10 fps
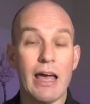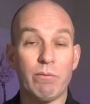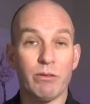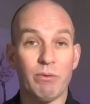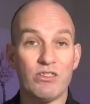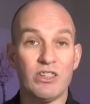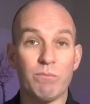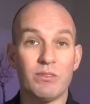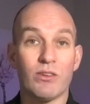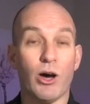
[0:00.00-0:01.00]
able to be
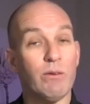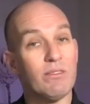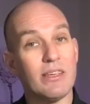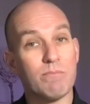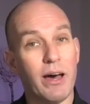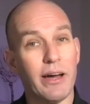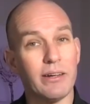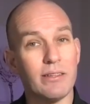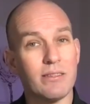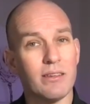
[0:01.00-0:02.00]
shipped to overseas
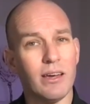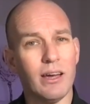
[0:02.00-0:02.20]
markets.